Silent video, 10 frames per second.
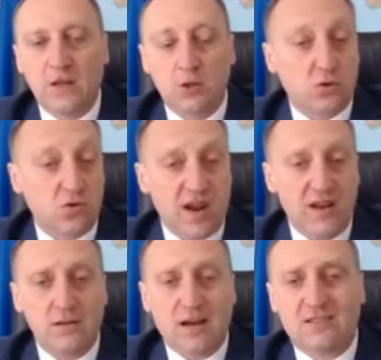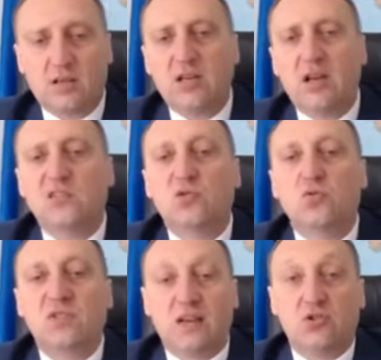Ukraine adheres
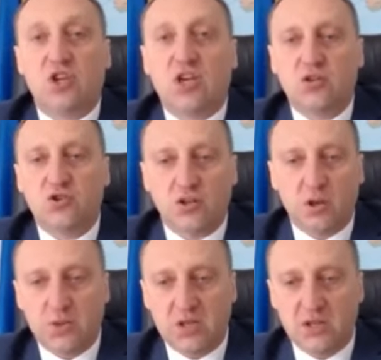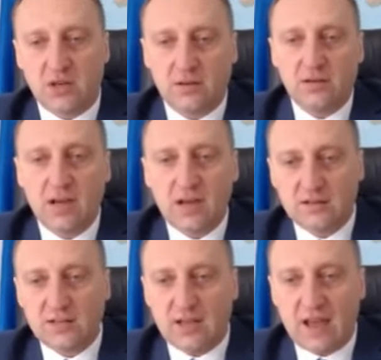to the unchanging opinion
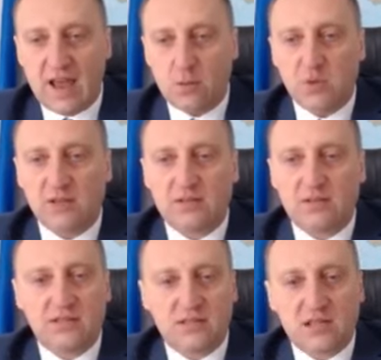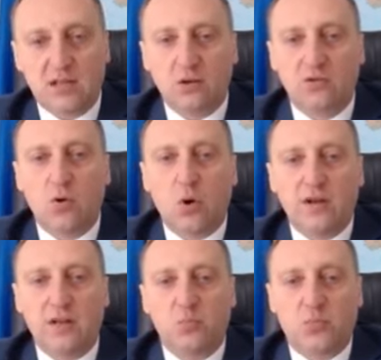that amid the still
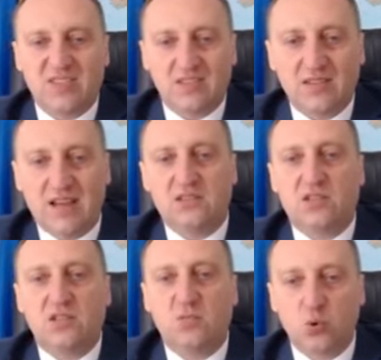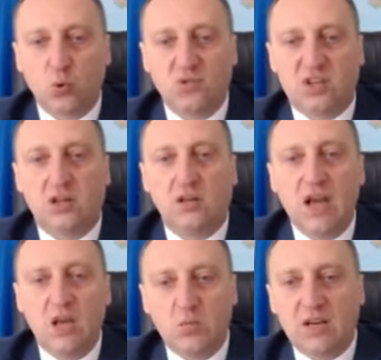ongoing, unprecedented, brutal
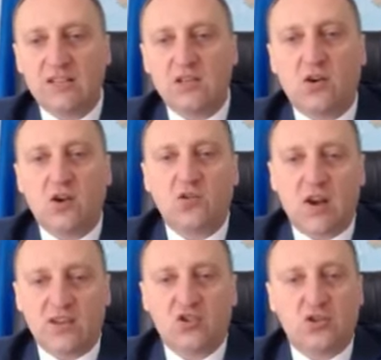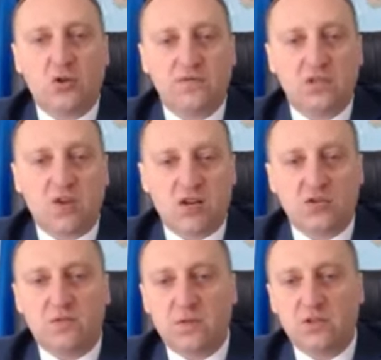military aggression of the
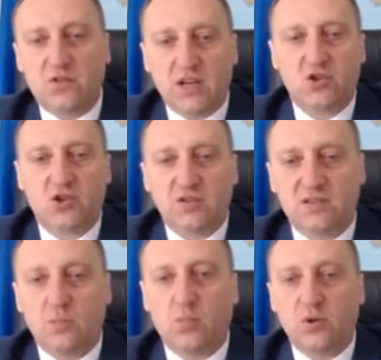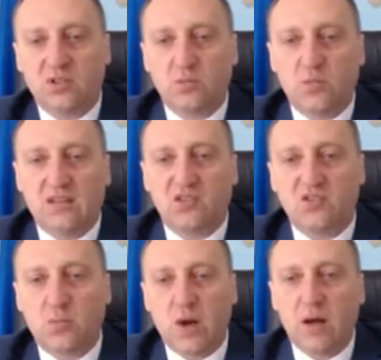Russian Federation, supported by the
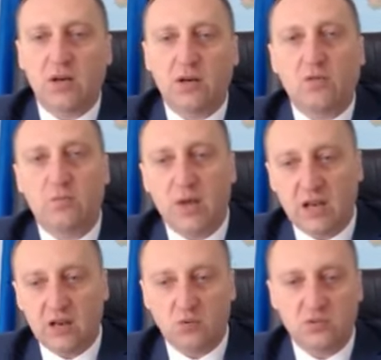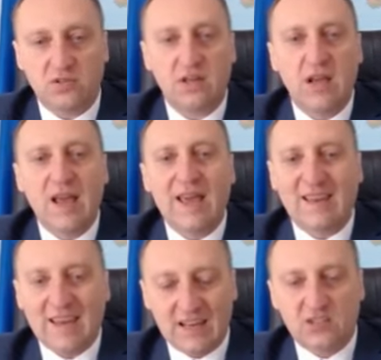Republic of Belarus
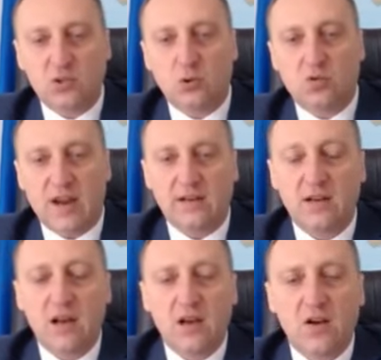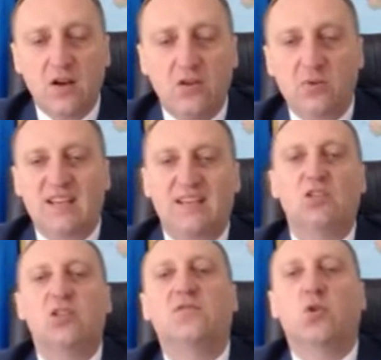against Ukraine, representatives